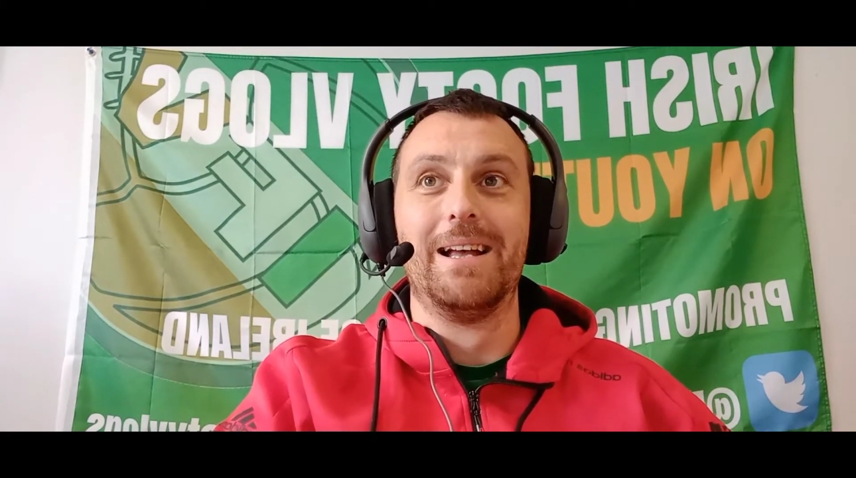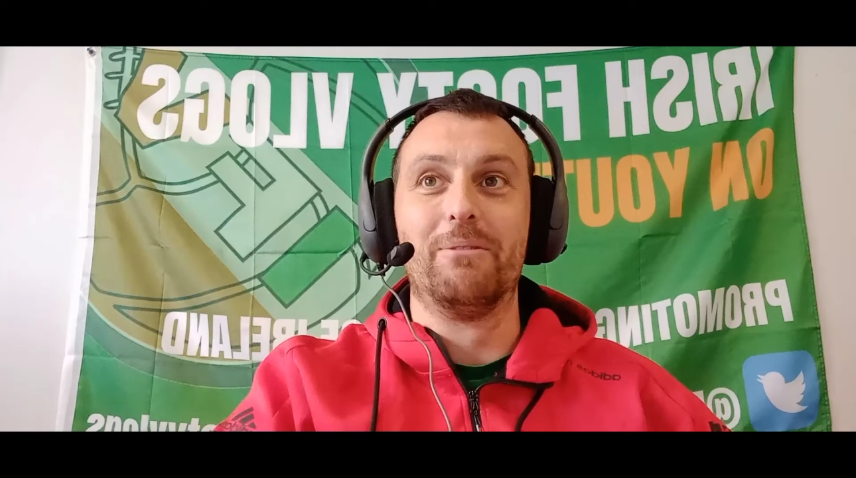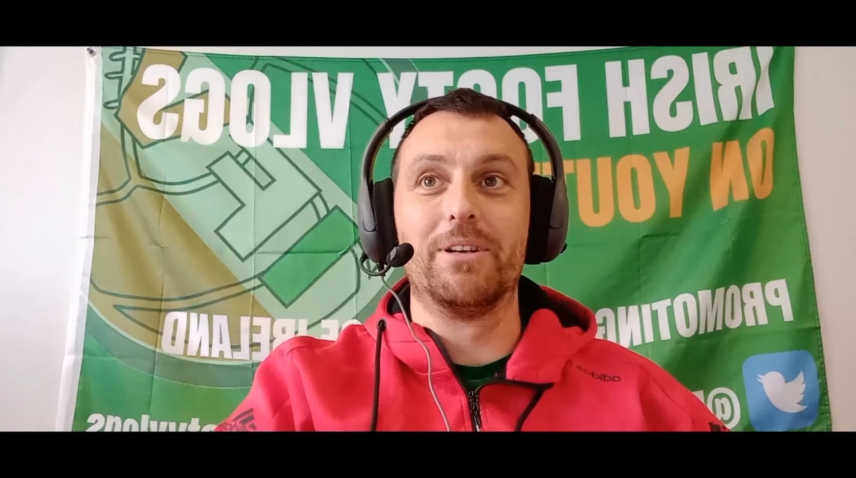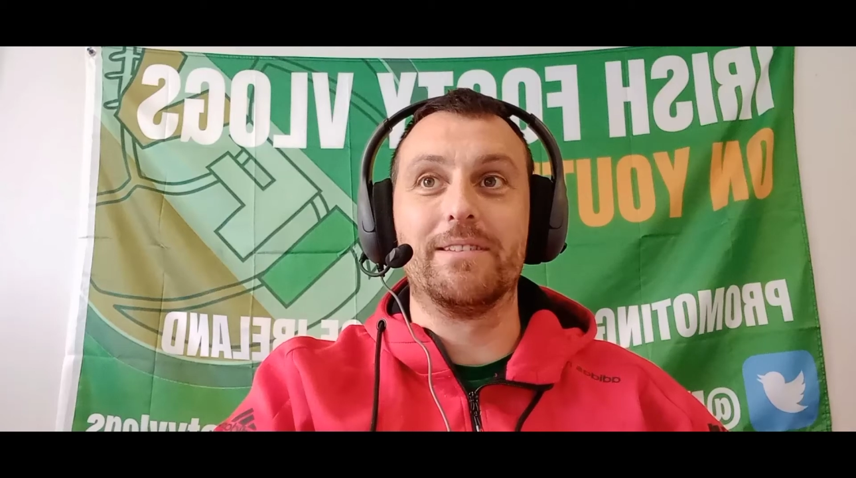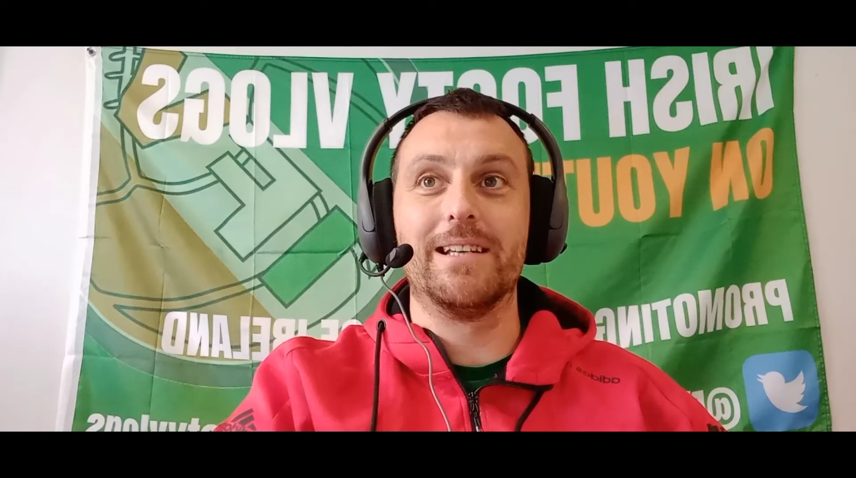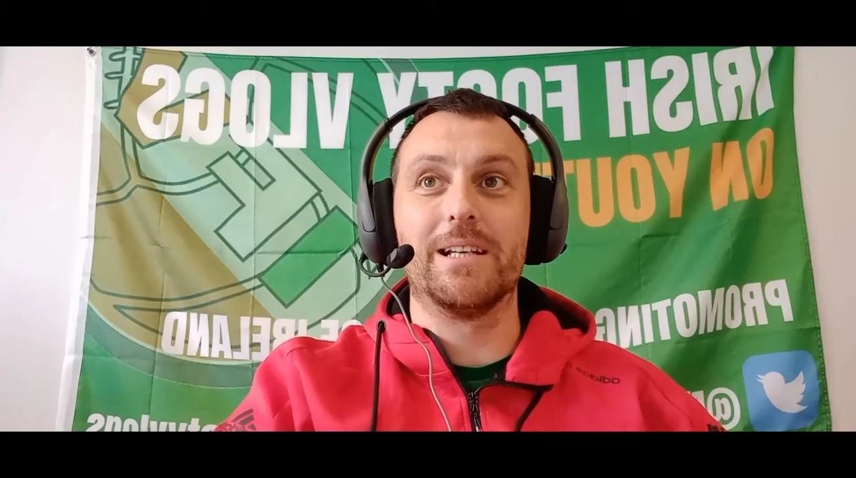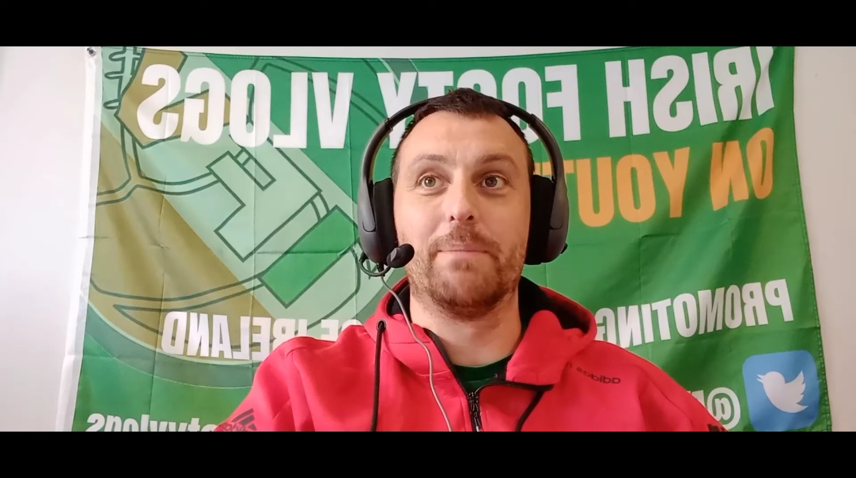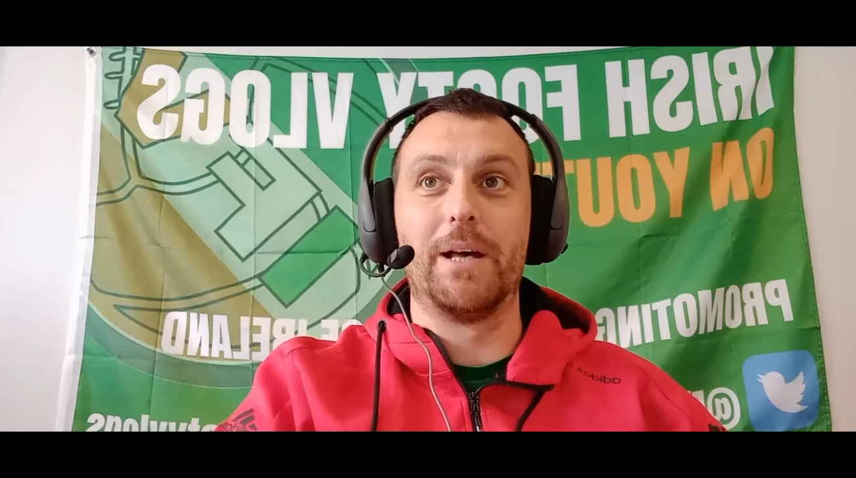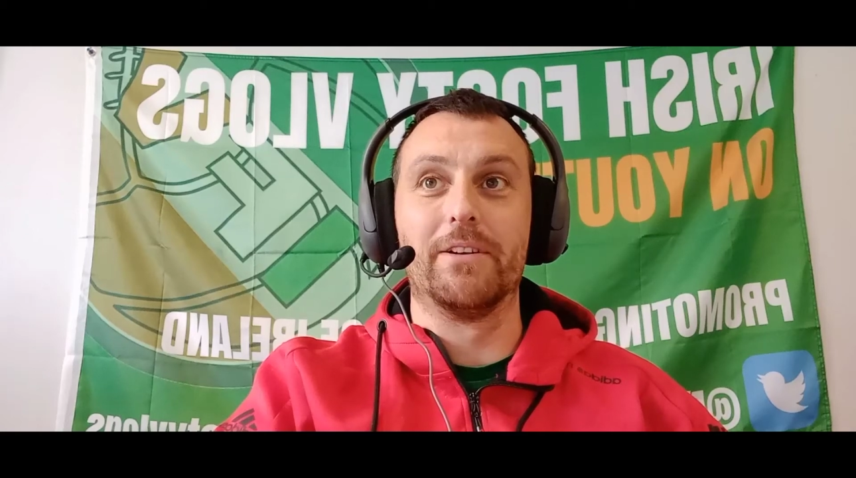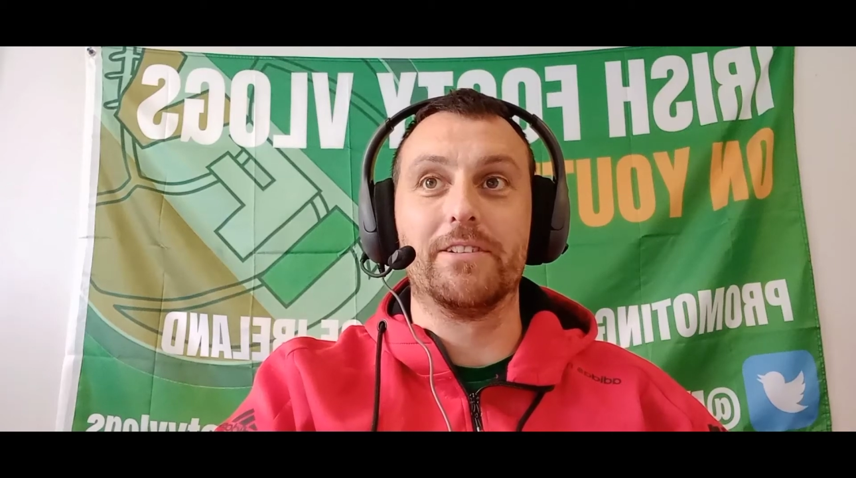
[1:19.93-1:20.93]
when you think
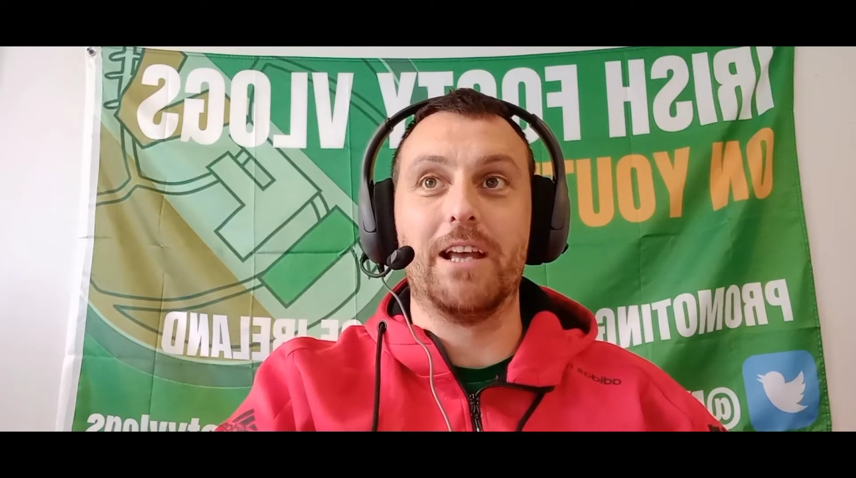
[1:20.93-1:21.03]
about it,